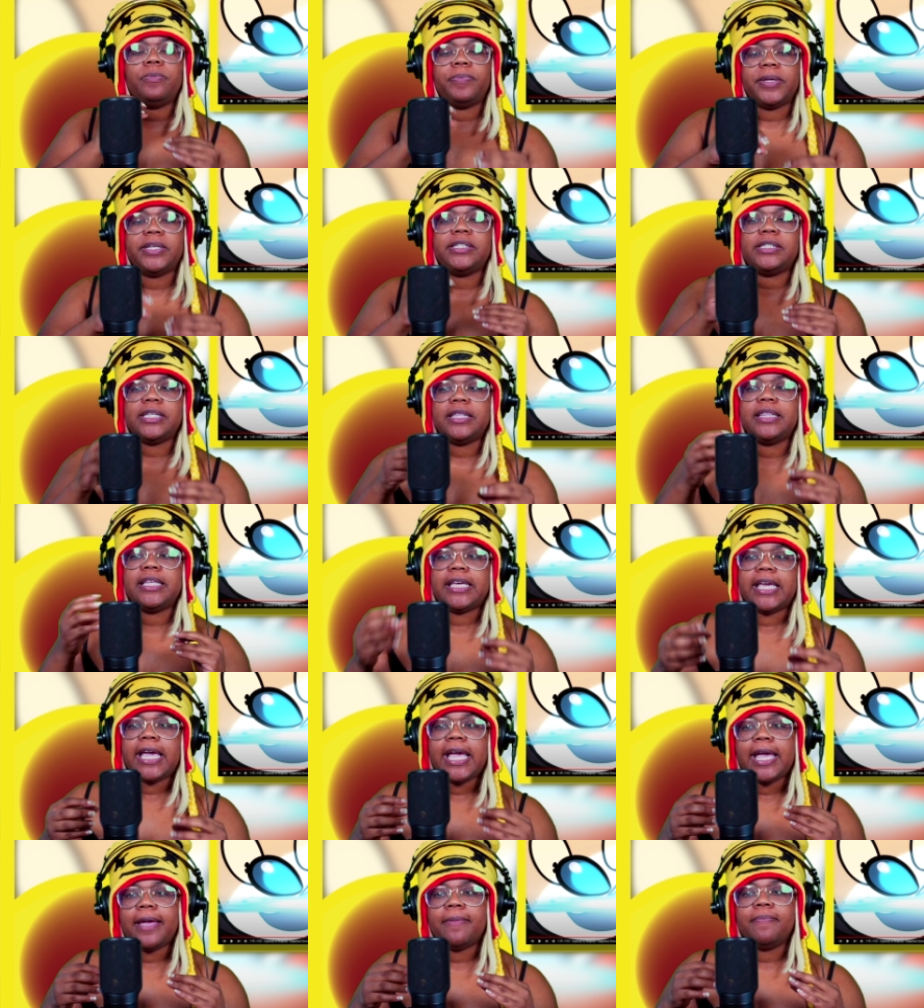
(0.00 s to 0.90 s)
bits in the
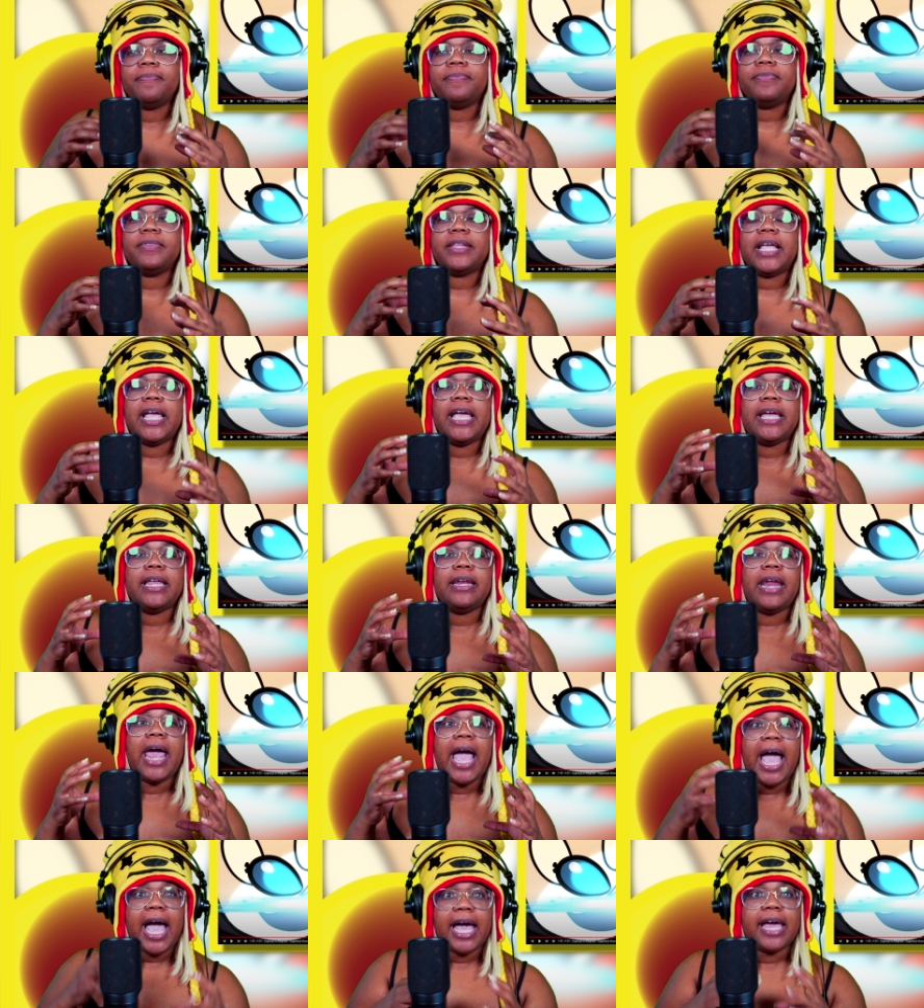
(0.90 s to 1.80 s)
game
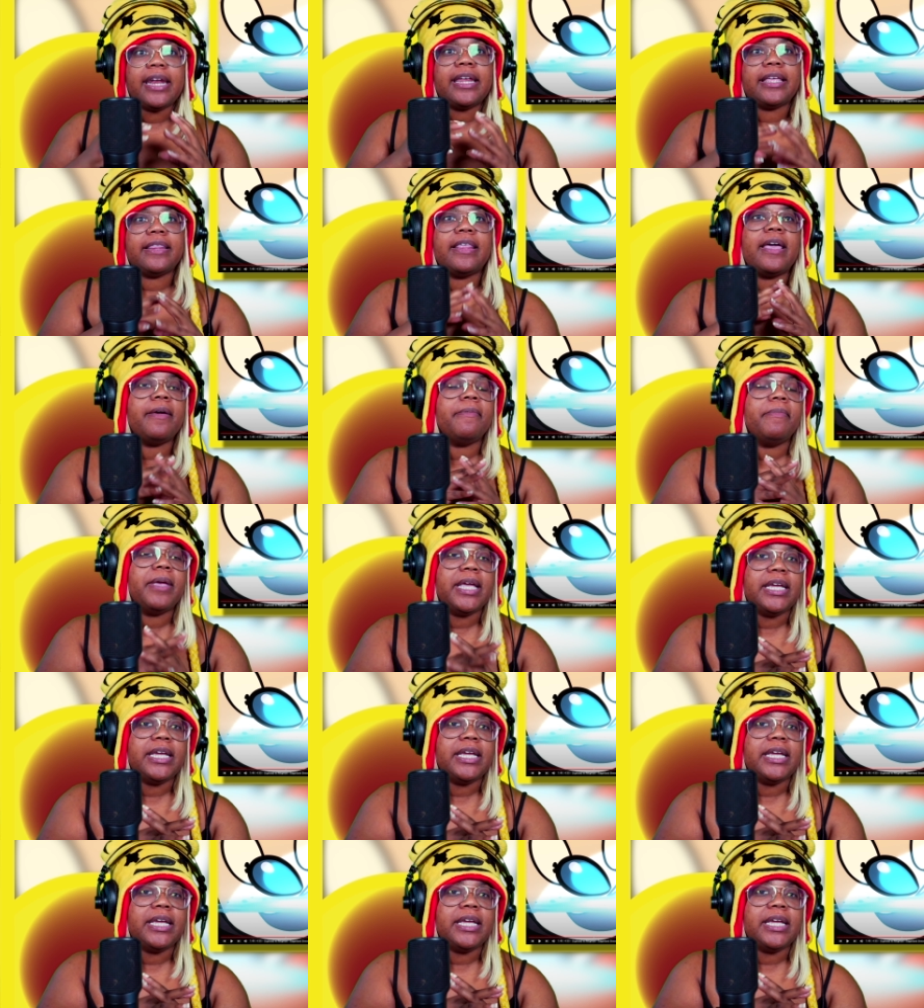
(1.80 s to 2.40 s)
and adding them